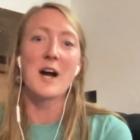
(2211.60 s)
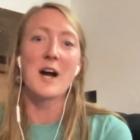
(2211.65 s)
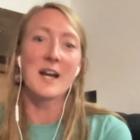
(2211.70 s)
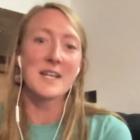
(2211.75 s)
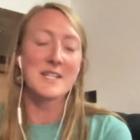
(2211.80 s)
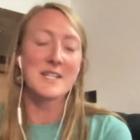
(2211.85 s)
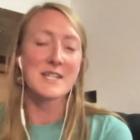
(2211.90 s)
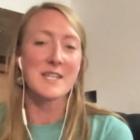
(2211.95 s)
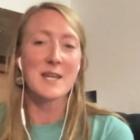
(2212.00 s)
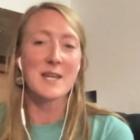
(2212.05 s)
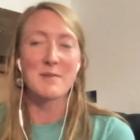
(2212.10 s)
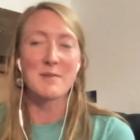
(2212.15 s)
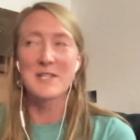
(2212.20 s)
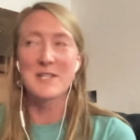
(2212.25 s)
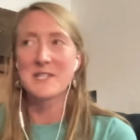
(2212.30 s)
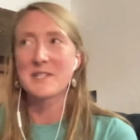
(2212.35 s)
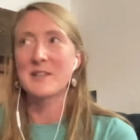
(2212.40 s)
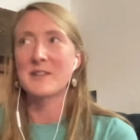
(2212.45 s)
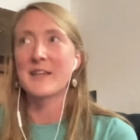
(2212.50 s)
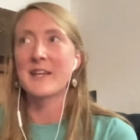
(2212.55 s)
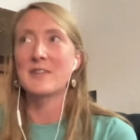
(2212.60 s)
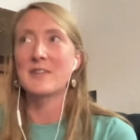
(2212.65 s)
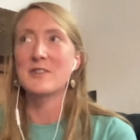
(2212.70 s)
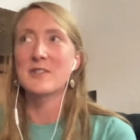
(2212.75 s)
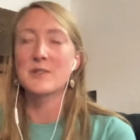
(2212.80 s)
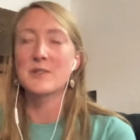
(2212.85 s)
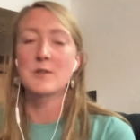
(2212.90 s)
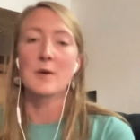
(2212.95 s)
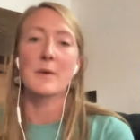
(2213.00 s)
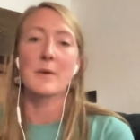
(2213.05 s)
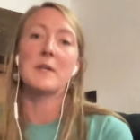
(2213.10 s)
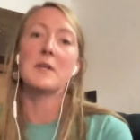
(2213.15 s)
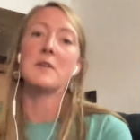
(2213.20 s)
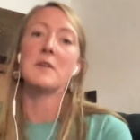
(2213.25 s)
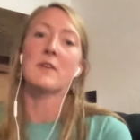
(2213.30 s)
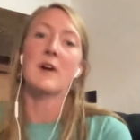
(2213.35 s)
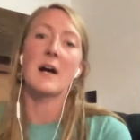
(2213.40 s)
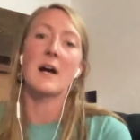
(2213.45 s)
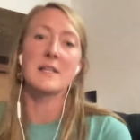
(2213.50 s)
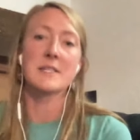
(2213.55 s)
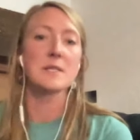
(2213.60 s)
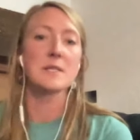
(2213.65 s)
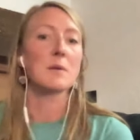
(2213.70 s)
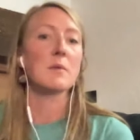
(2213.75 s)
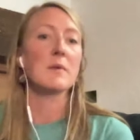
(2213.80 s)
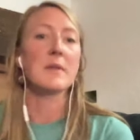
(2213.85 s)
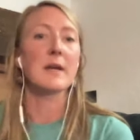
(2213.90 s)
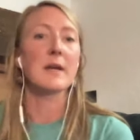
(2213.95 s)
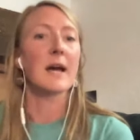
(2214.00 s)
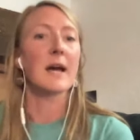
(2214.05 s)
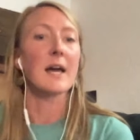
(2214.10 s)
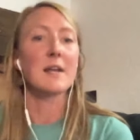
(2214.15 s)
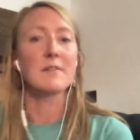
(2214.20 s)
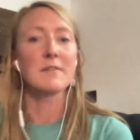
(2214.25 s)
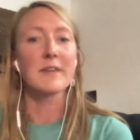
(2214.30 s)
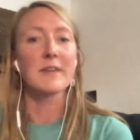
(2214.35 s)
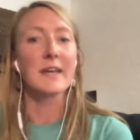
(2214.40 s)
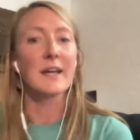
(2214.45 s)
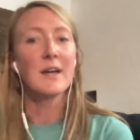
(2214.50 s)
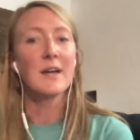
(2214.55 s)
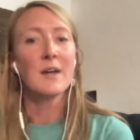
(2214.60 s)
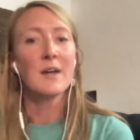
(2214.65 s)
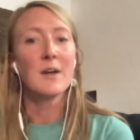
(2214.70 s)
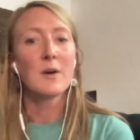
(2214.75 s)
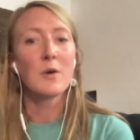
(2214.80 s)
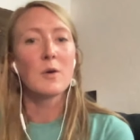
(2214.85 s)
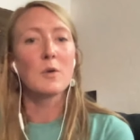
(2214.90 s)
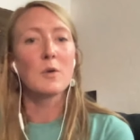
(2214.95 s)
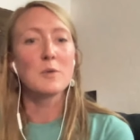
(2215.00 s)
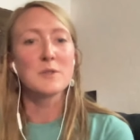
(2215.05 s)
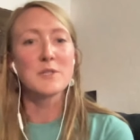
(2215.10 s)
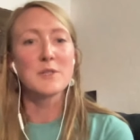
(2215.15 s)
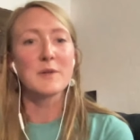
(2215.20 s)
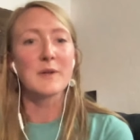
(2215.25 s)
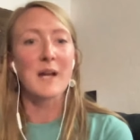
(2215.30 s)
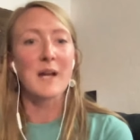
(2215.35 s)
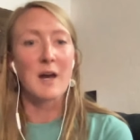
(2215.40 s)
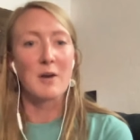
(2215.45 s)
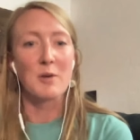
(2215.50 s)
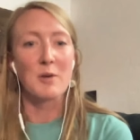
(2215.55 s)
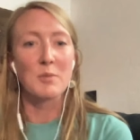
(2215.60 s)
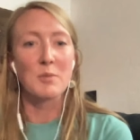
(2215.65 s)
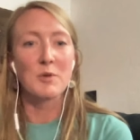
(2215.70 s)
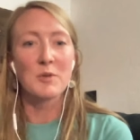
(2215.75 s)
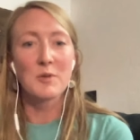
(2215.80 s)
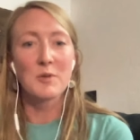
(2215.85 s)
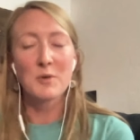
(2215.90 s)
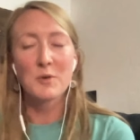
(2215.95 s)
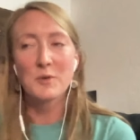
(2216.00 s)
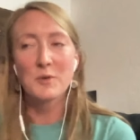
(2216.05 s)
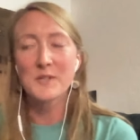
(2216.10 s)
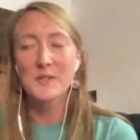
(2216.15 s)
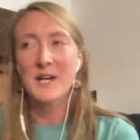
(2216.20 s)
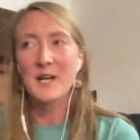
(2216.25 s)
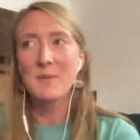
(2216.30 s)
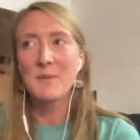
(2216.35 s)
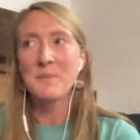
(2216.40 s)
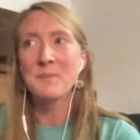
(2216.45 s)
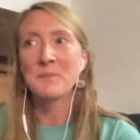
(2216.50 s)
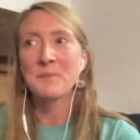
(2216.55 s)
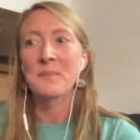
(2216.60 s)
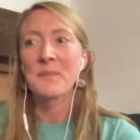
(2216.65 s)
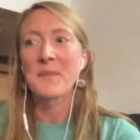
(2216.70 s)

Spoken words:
talking to them, it's still like just knowing you've got someone that kind of like holds you accountable the whole time.